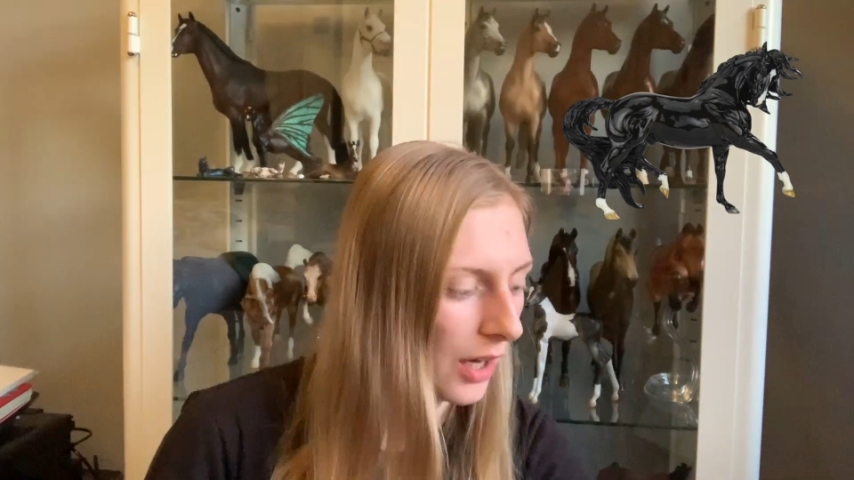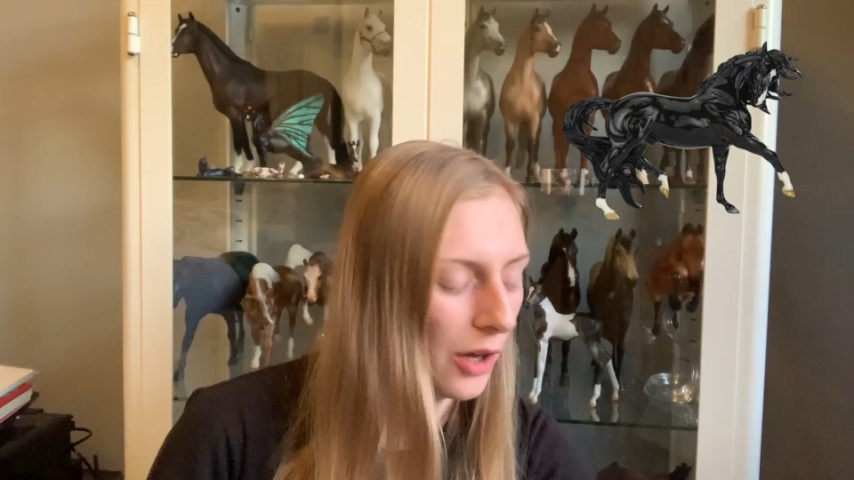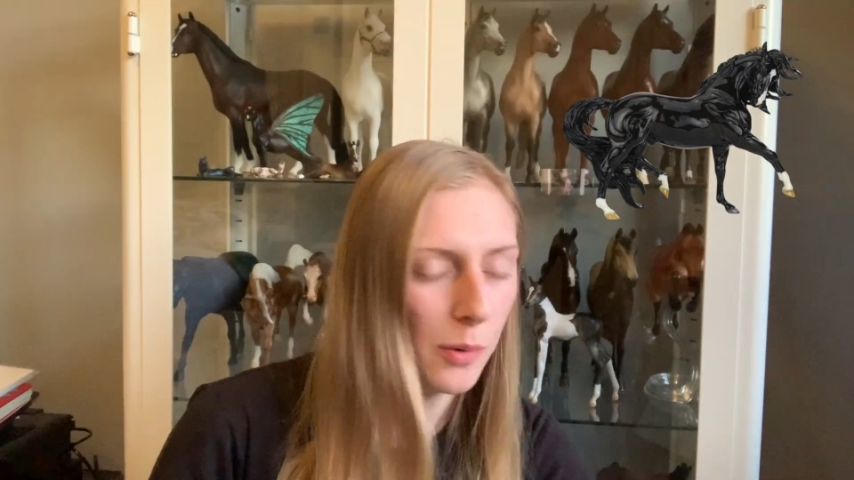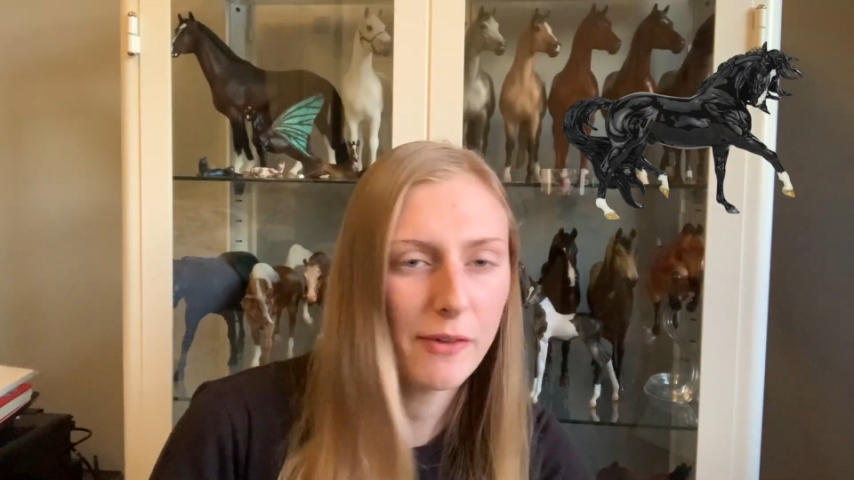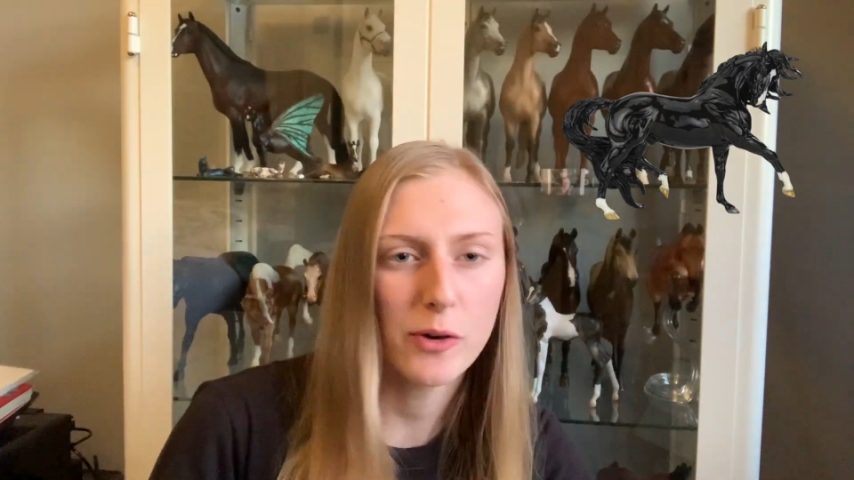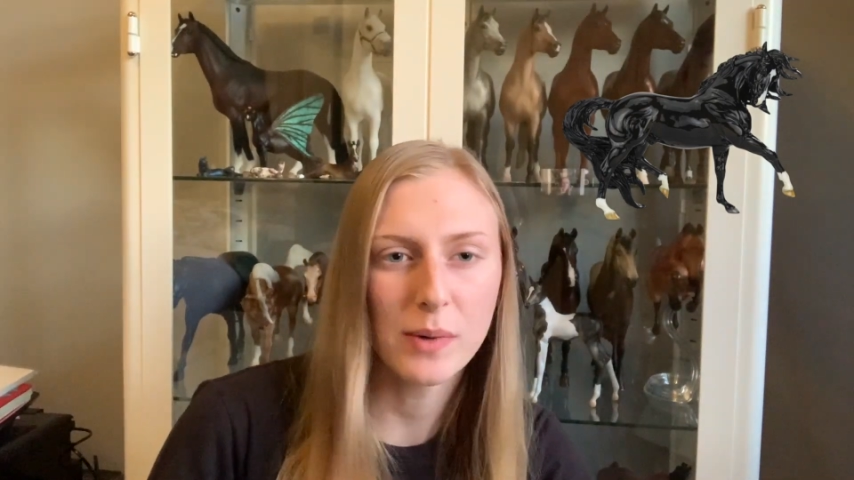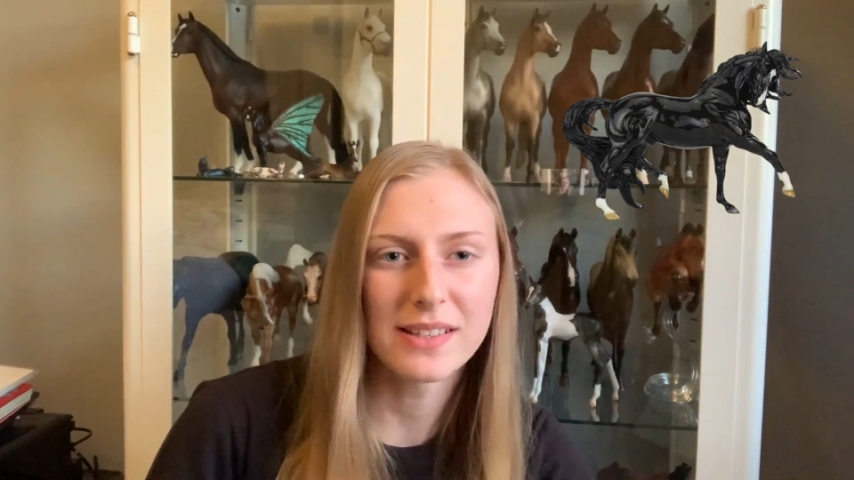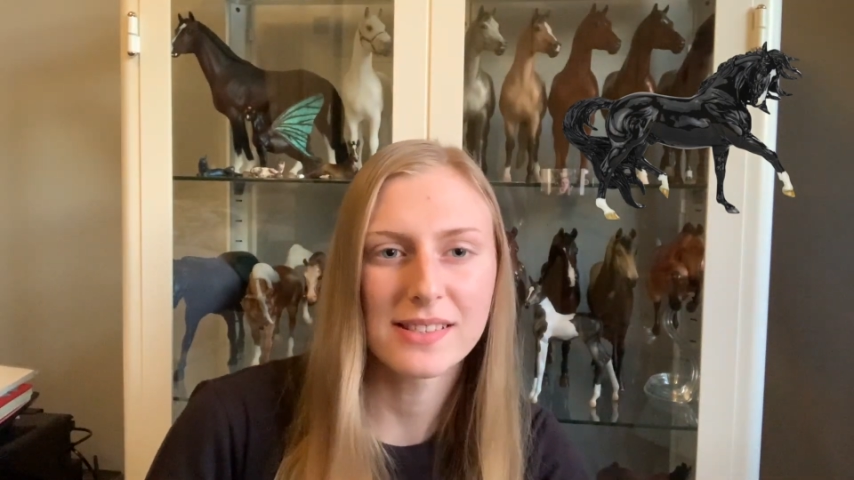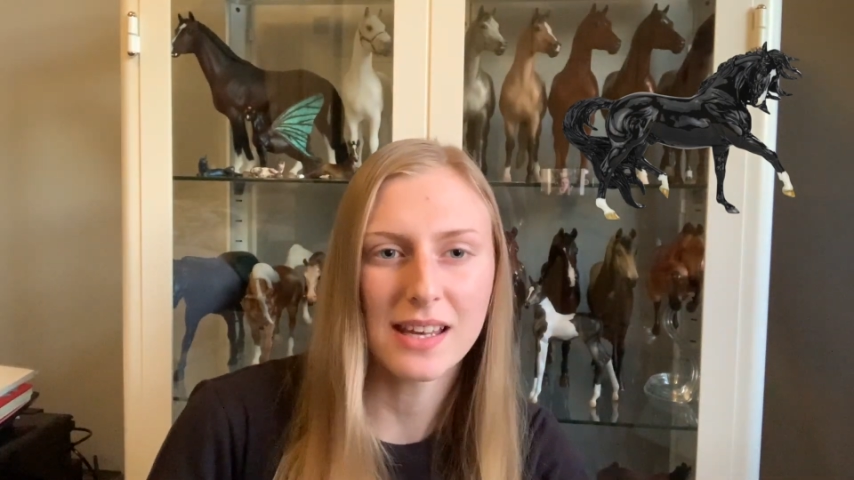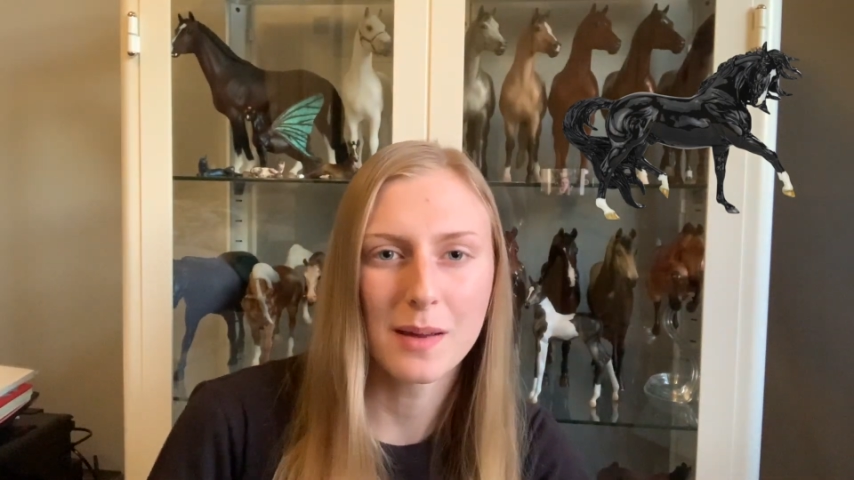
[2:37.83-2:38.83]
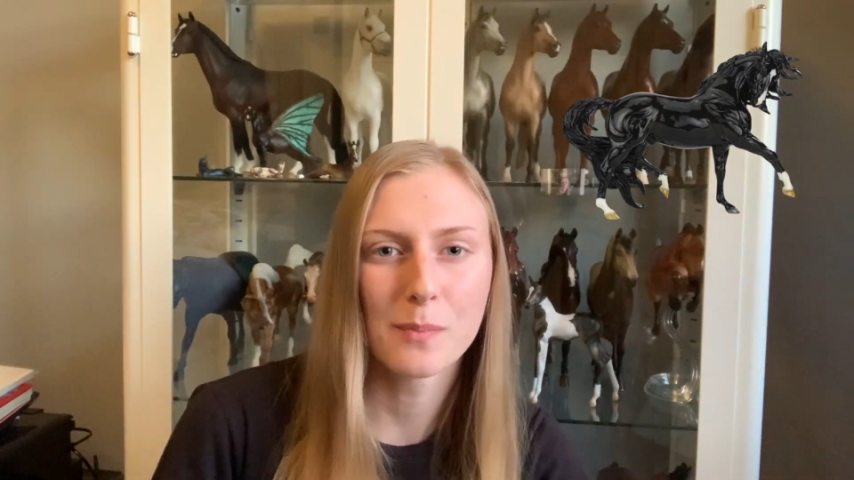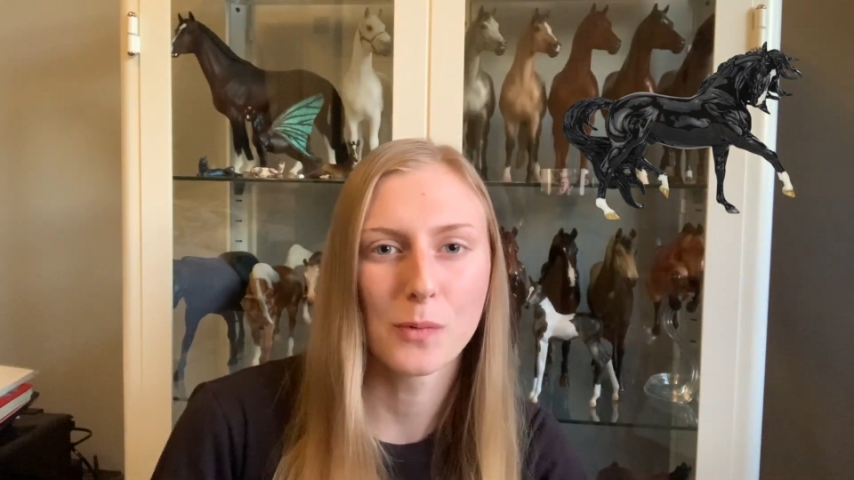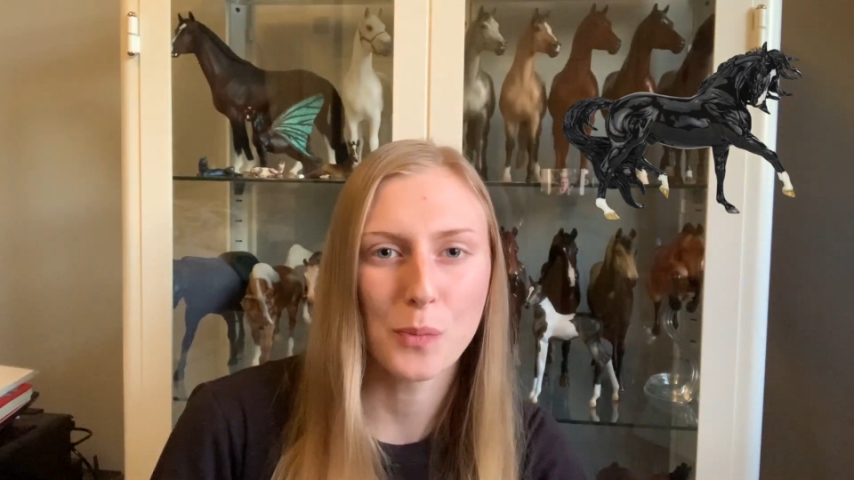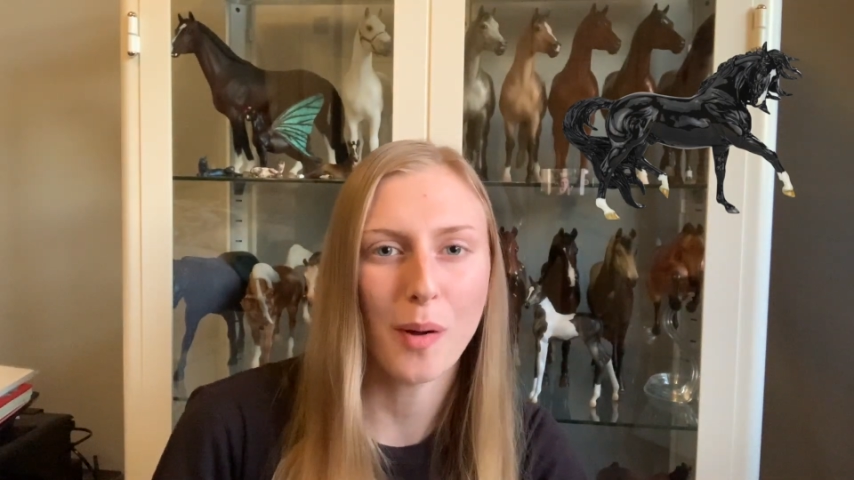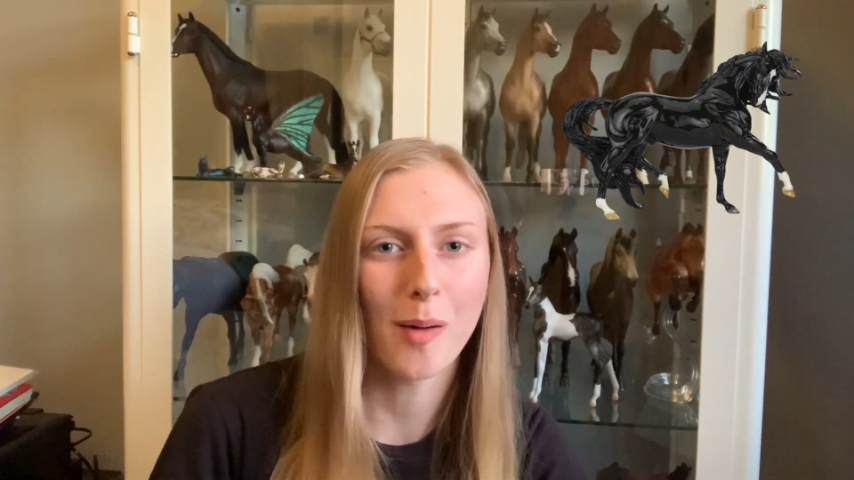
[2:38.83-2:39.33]
Whoever wins him
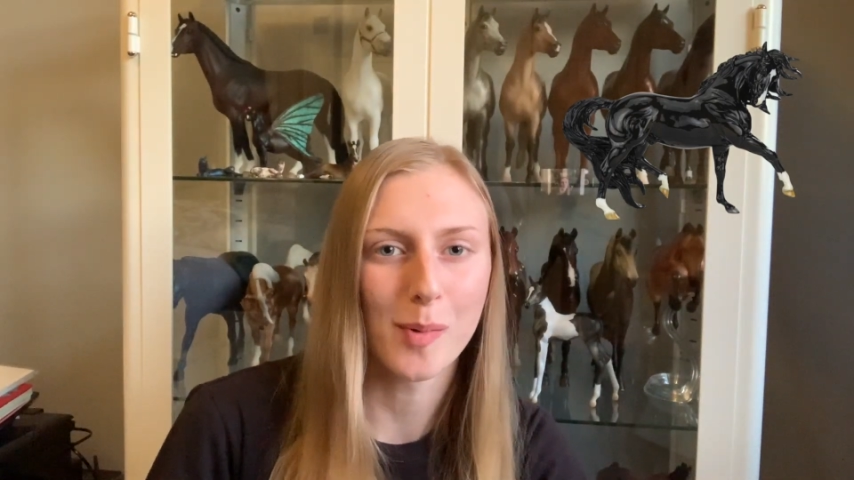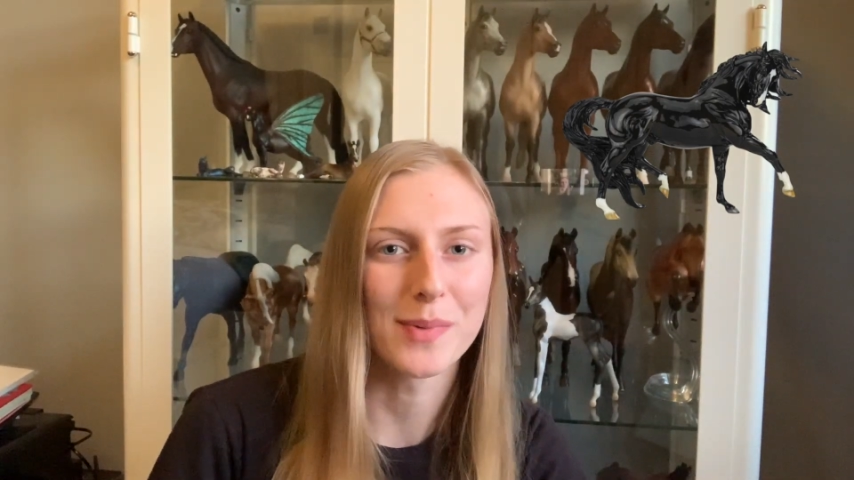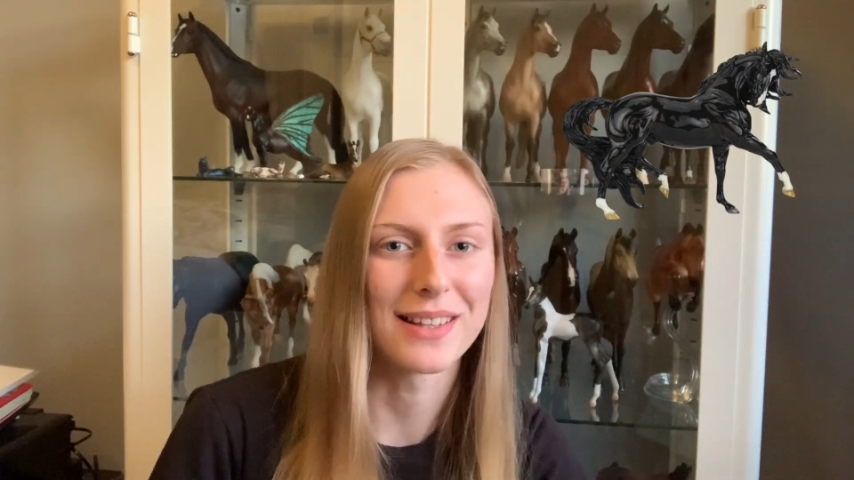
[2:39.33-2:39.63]
will probably